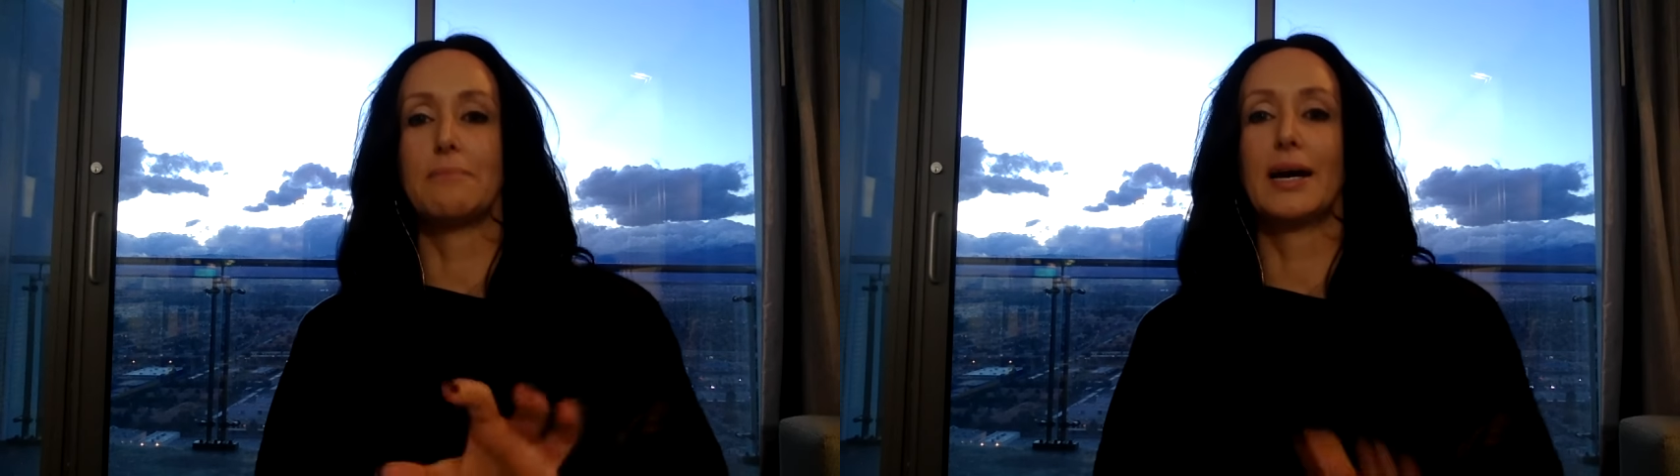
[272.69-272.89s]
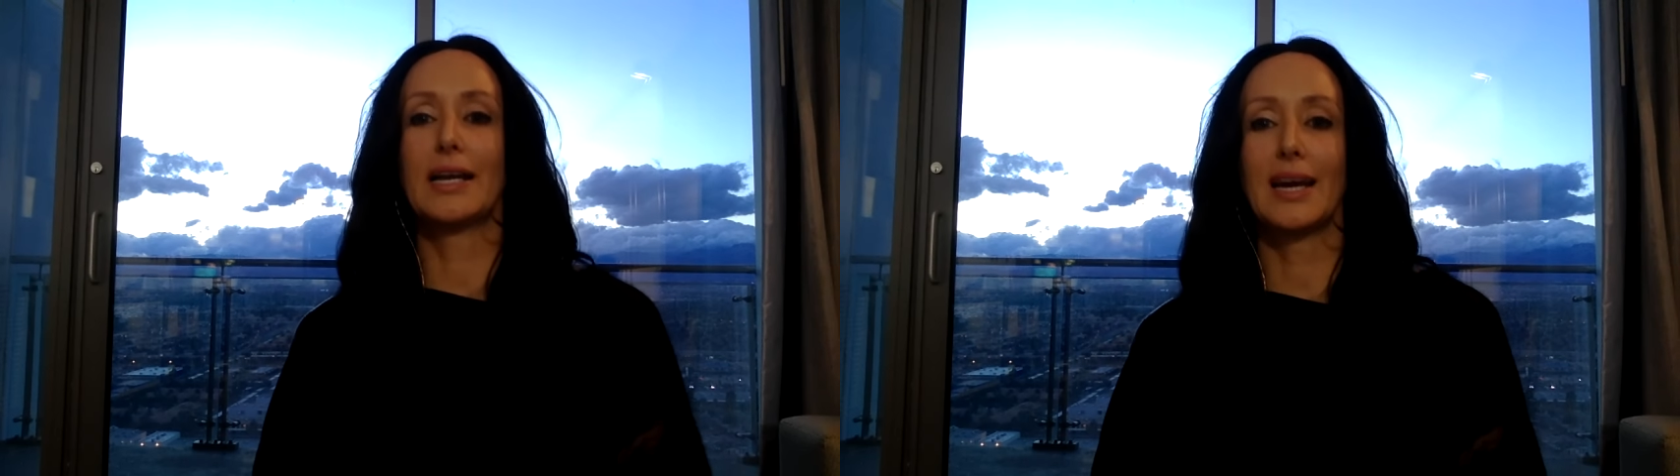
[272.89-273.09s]

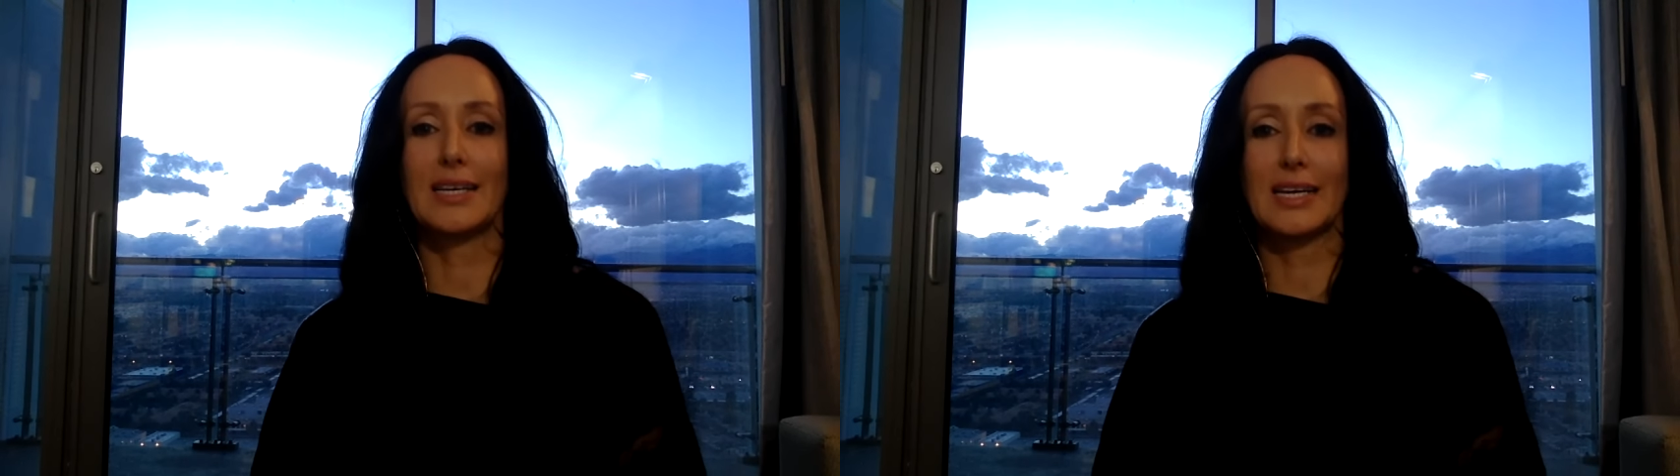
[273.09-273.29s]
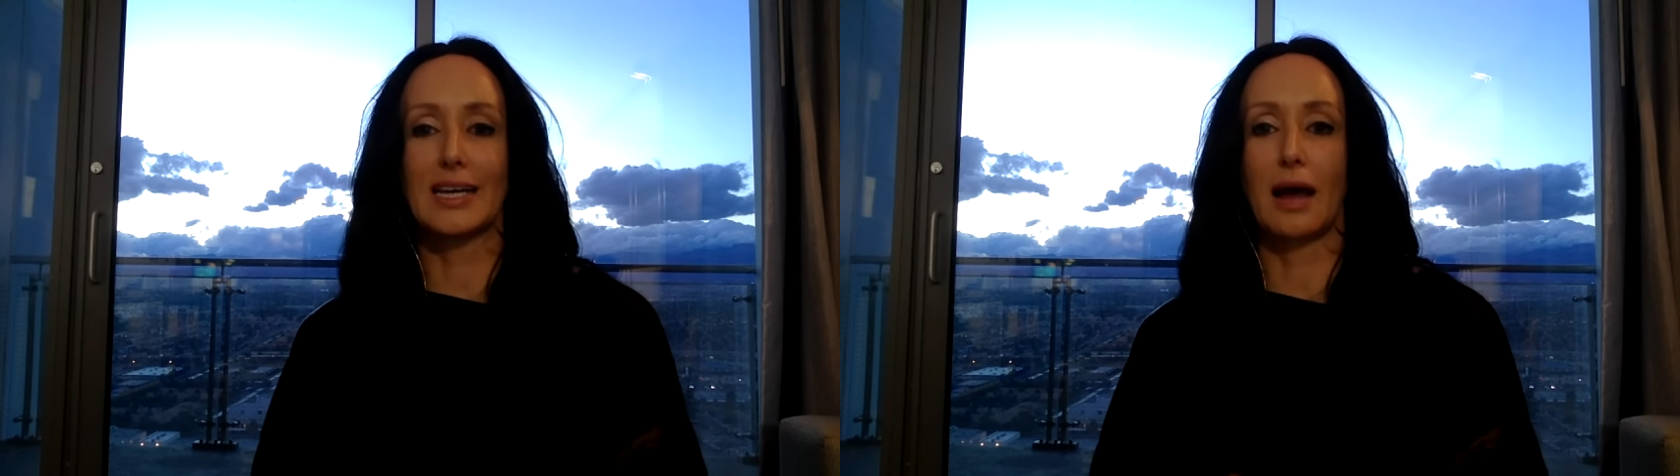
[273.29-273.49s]
Money I
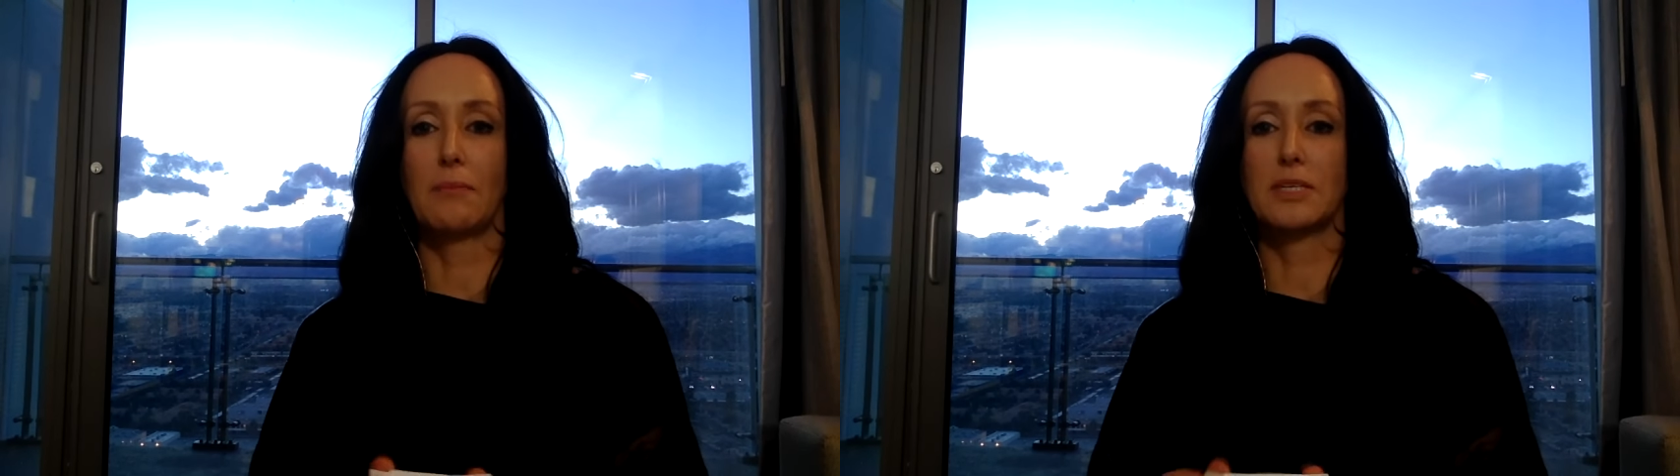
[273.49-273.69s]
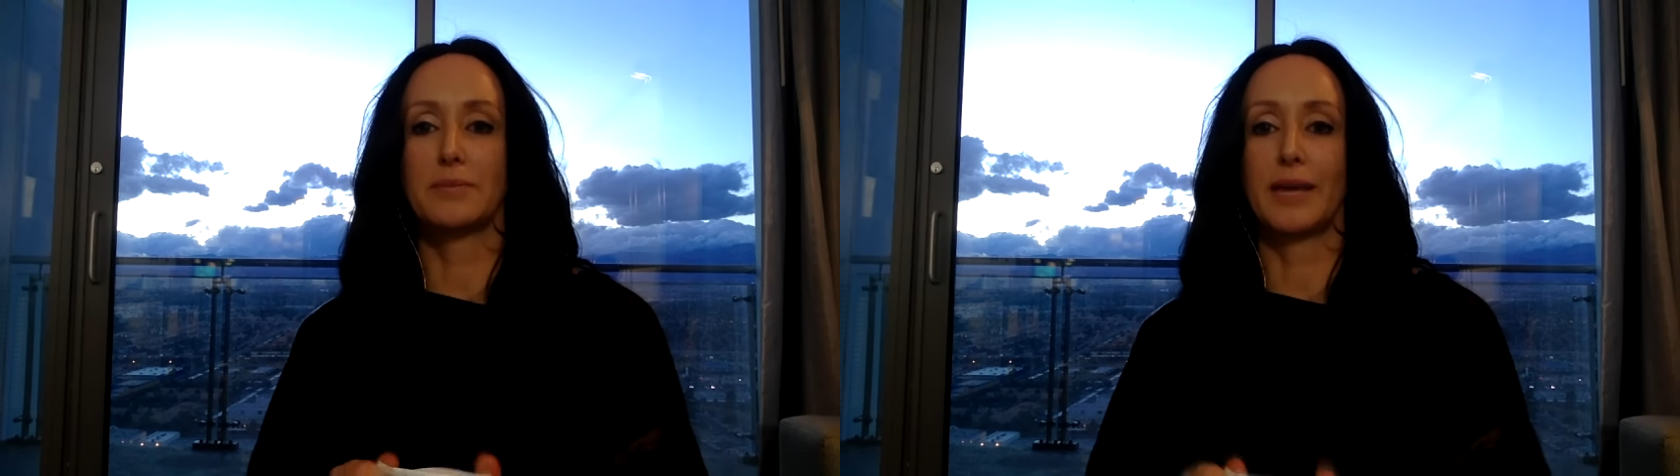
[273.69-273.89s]
need,
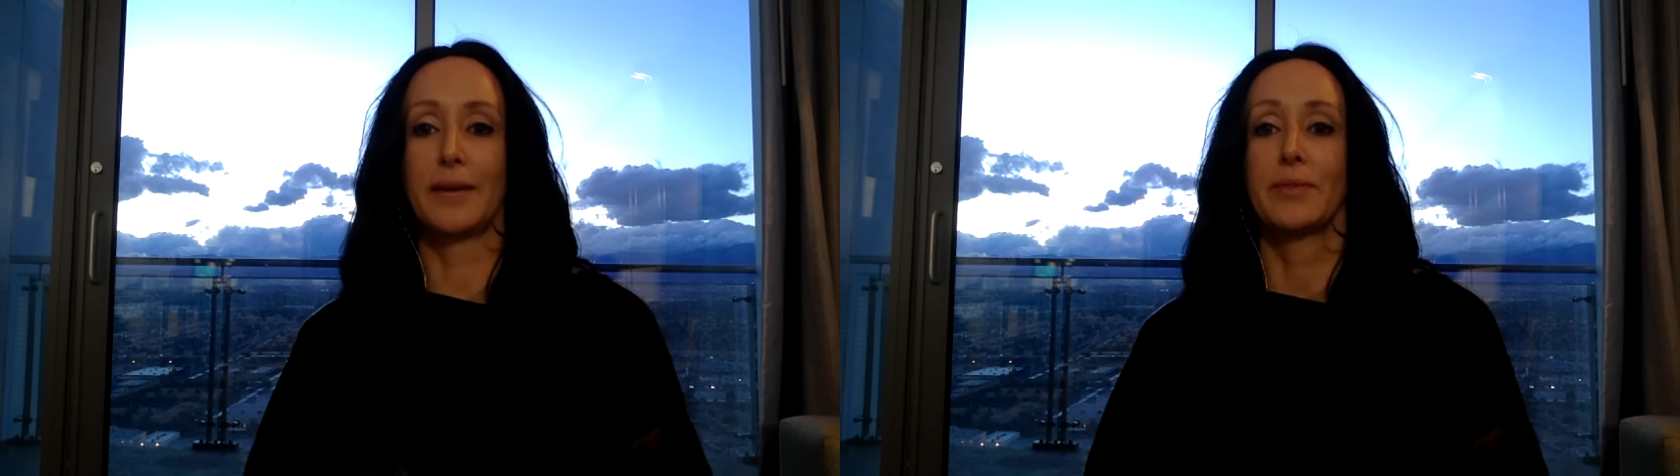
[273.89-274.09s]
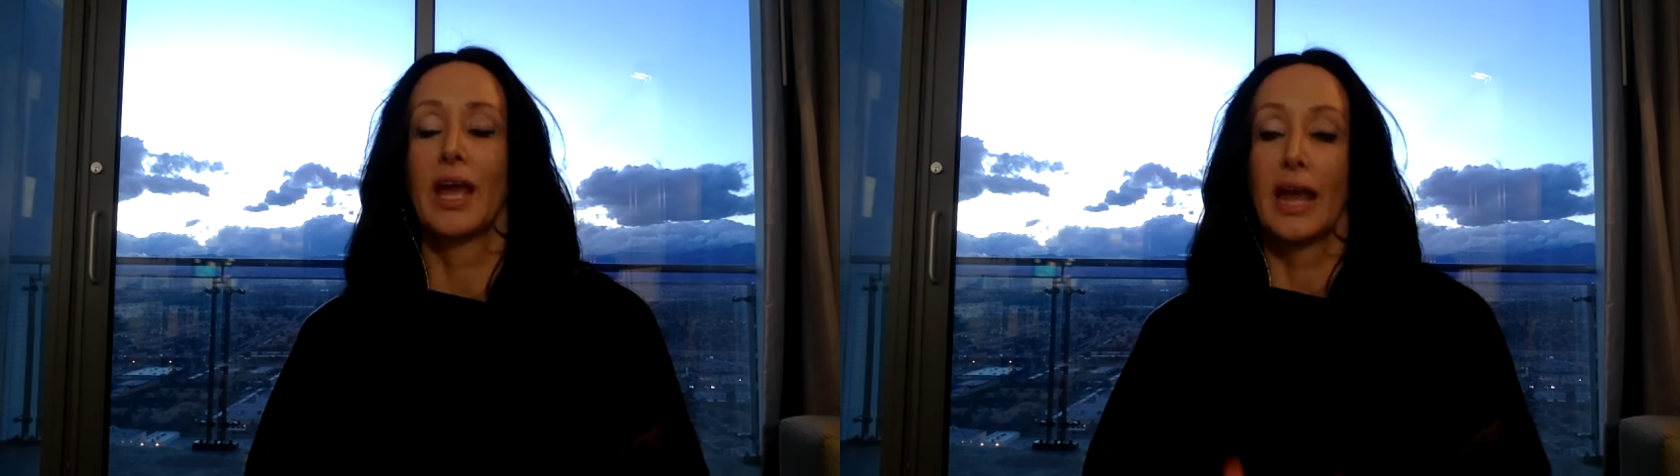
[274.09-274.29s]
come to me.